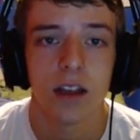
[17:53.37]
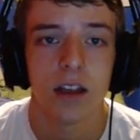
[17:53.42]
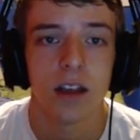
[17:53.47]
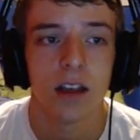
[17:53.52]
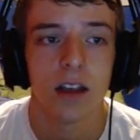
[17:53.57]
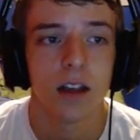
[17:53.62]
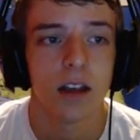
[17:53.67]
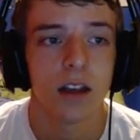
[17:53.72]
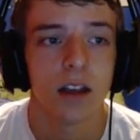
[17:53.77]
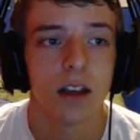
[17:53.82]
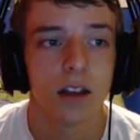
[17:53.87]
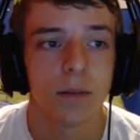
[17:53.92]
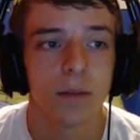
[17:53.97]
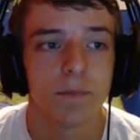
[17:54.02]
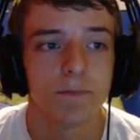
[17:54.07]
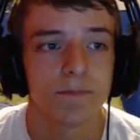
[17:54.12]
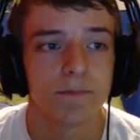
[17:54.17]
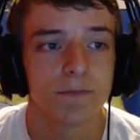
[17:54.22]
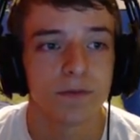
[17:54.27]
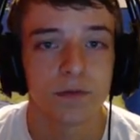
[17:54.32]

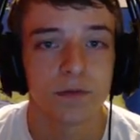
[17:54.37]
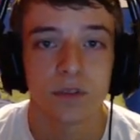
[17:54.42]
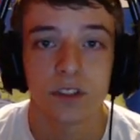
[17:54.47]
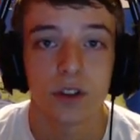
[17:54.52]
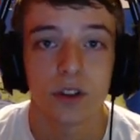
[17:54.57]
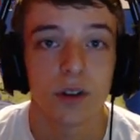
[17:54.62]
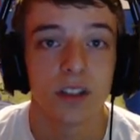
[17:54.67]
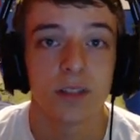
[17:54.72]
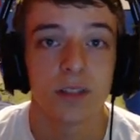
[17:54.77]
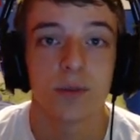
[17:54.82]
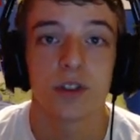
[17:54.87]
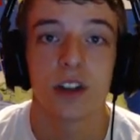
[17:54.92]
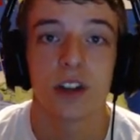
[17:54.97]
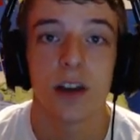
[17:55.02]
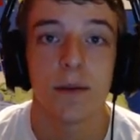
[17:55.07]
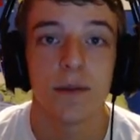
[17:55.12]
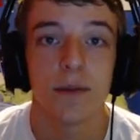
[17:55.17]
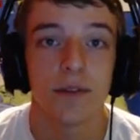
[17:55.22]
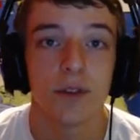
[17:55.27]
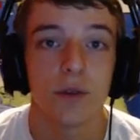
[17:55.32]
just go ahead and subscribe
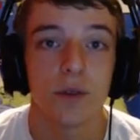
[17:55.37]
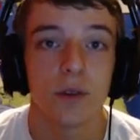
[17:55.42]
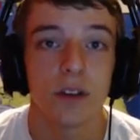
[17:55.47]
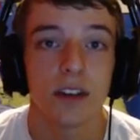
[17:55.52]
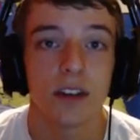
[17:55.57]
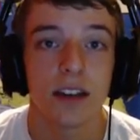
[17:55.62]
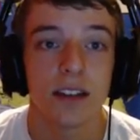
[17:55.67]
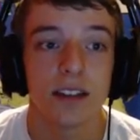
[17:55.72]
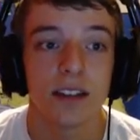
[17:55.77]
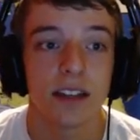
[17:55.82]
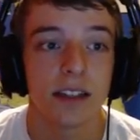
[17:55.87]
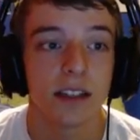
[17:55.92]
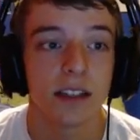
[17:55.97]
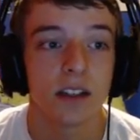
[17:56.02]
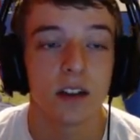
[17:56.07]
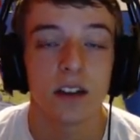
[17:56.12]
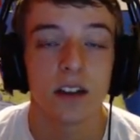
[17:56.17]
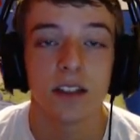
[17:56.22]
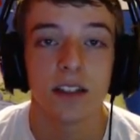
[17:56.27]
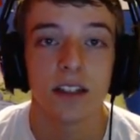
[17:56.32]
if you guys like the
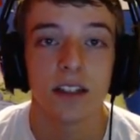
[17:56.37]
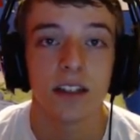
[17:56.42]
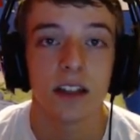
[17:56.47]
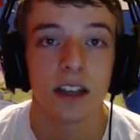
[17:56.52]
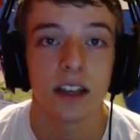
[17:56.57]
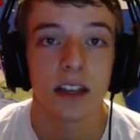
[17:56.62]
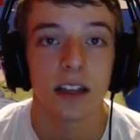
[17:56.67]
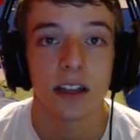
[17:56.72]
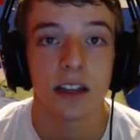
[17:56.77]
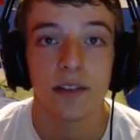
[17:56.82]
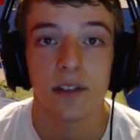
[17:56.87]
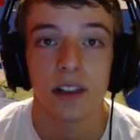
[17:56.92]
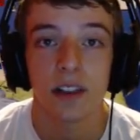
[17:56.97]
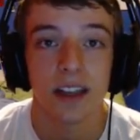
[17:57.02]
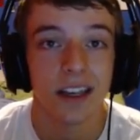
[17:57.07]
content, and leave a like.